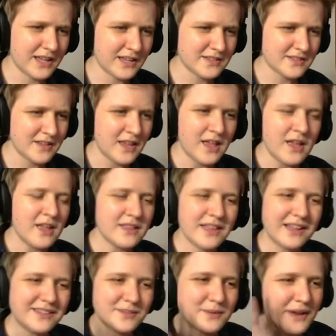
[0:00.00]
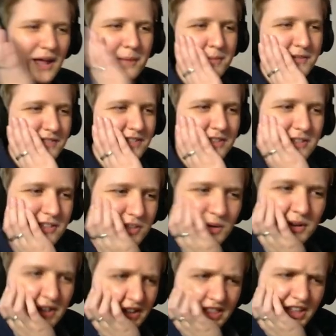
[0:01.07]
guess no. that's what happens in the
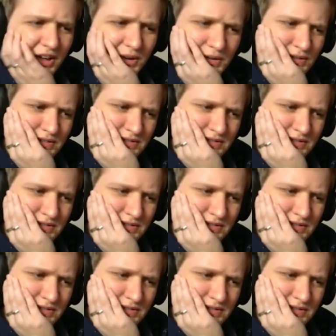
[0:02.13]
story, though.